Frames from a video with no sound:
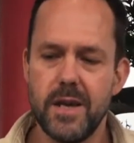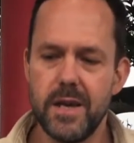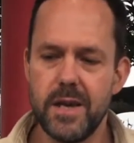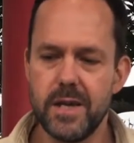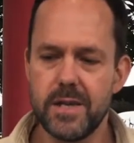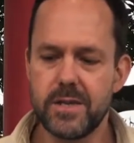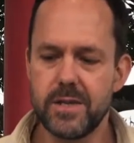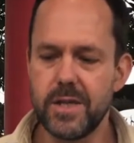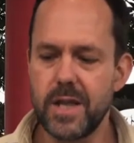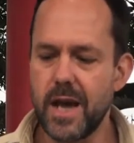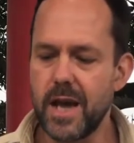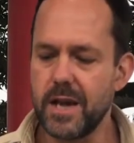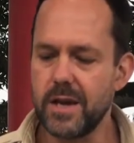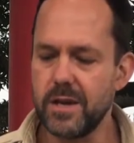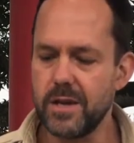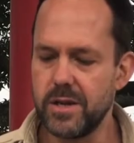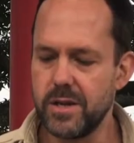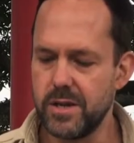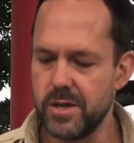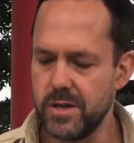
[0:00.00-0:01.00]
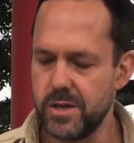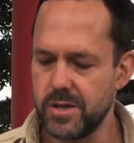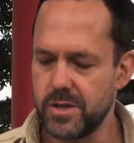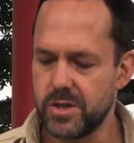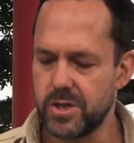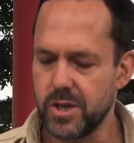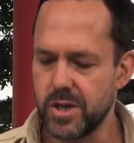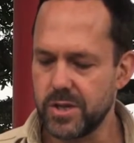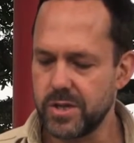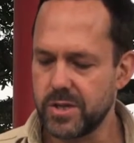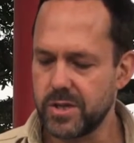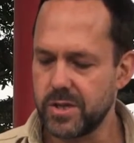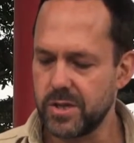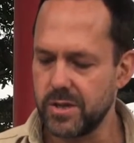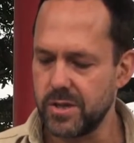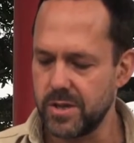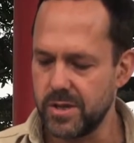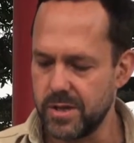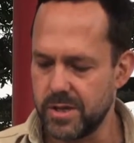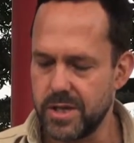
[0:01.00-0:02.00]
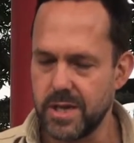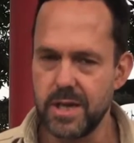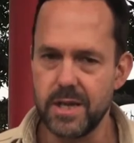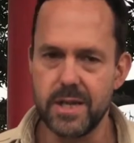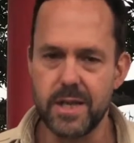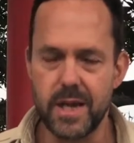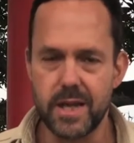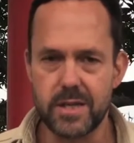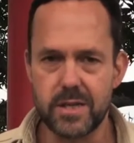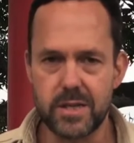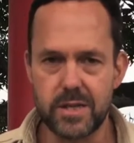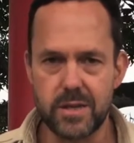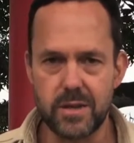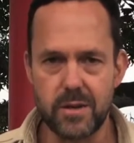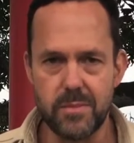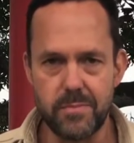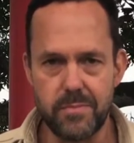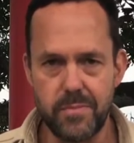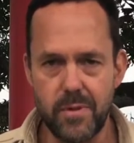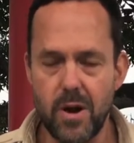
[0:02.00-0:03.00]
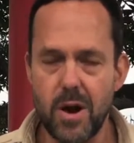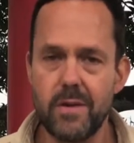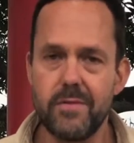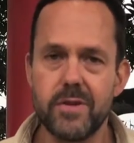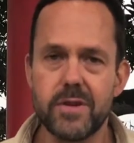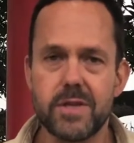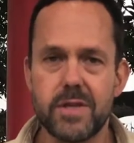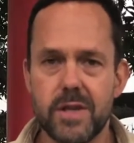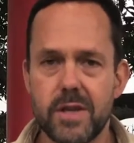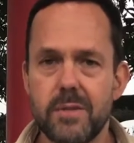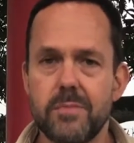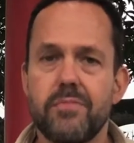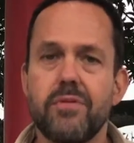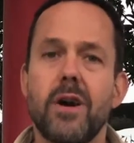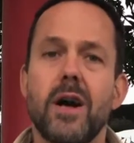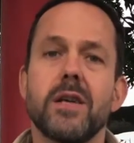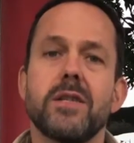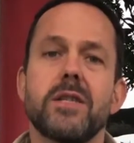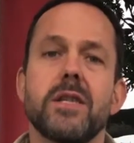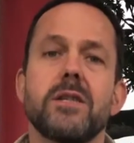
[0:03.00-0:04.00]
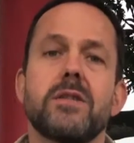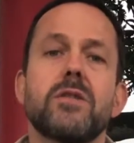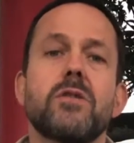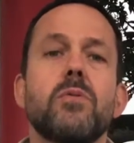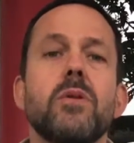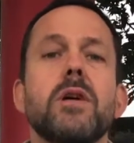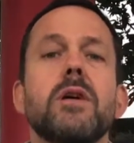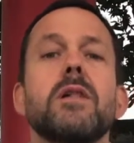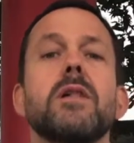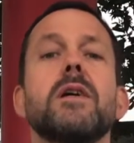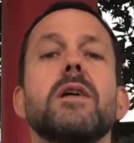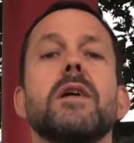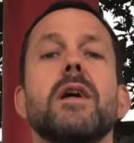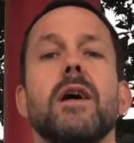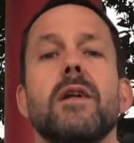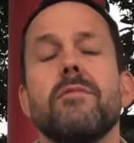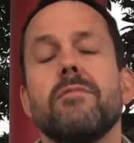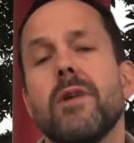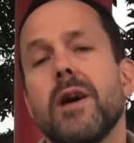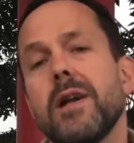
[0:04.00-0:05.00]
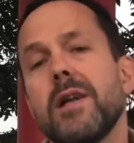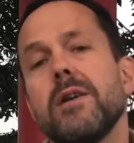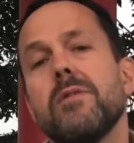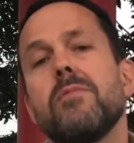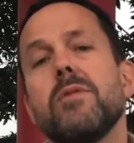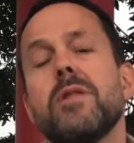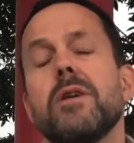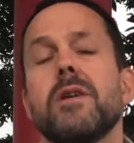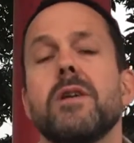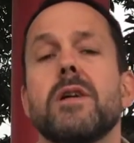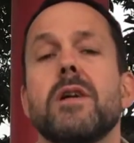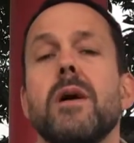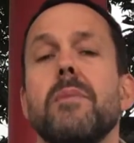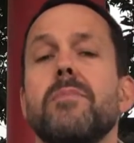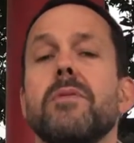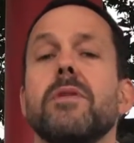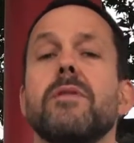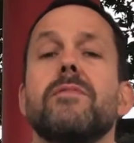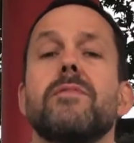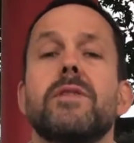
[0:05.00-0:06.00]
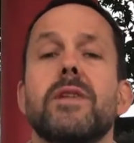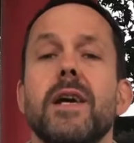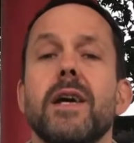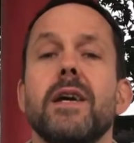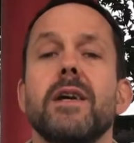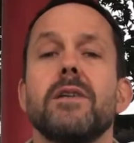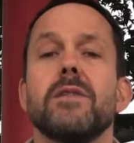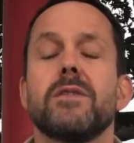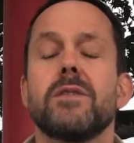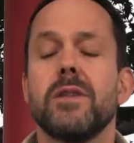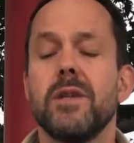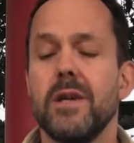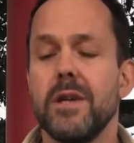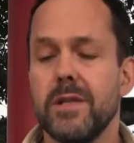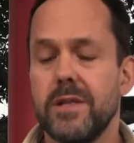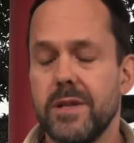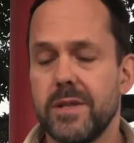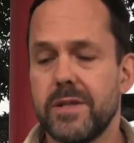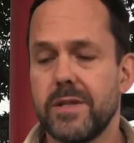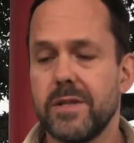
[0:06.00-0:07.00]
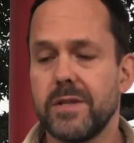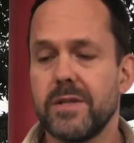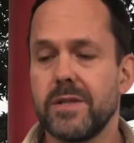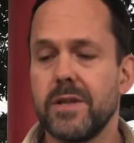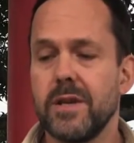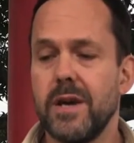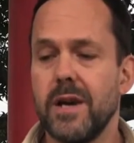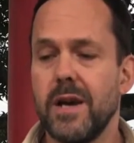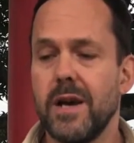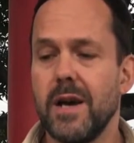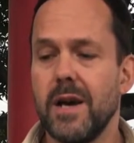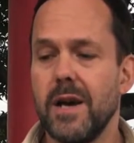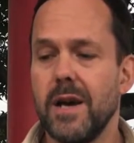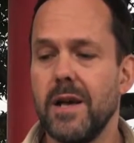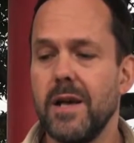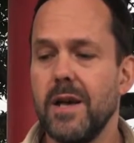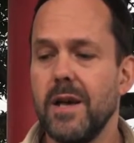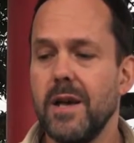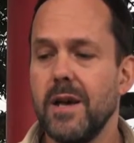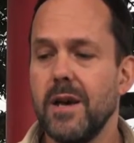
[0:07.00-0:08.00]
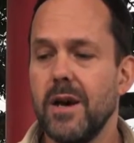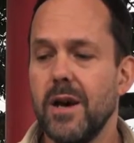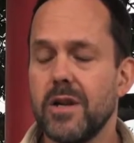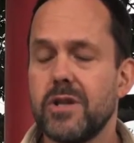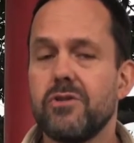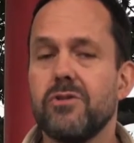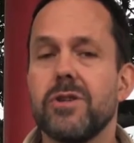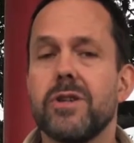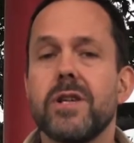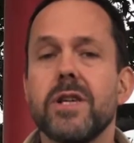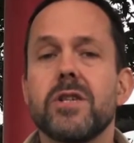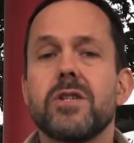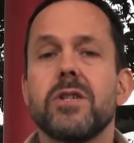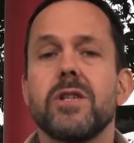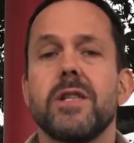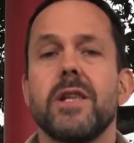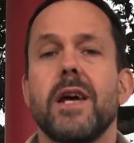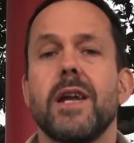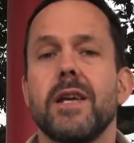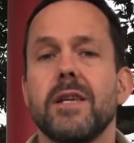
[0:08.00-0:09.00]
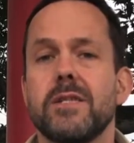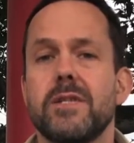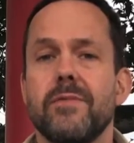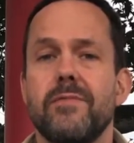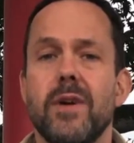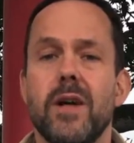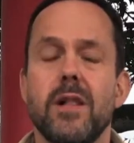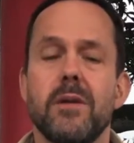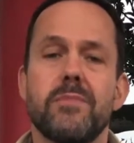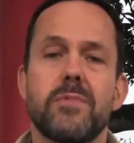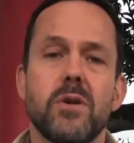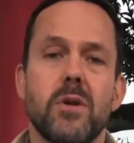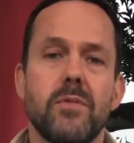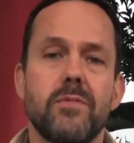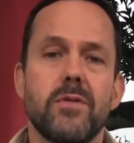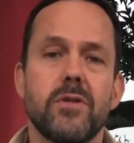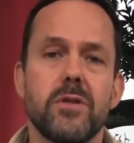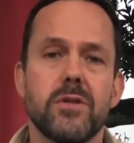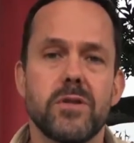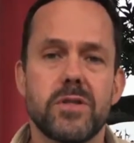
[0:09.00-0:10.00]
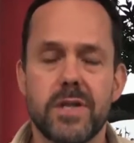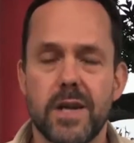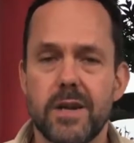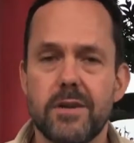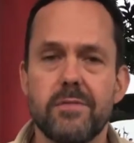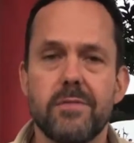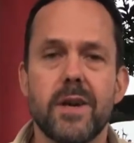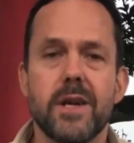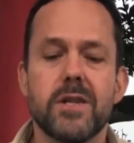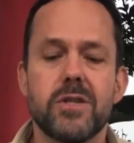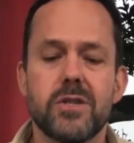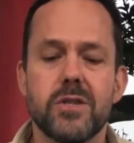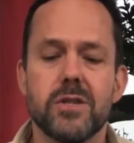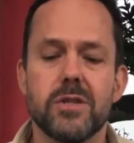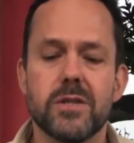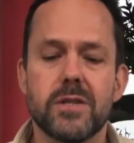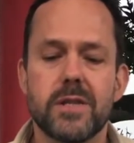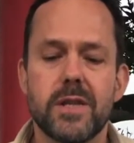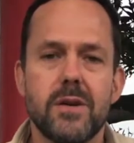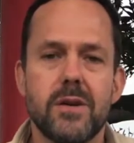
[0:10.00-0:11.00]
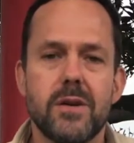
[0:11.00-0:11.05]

it's not just tea that's harvested and processed quickly and ready within a couple of days. This is a tradition that has developed over generations,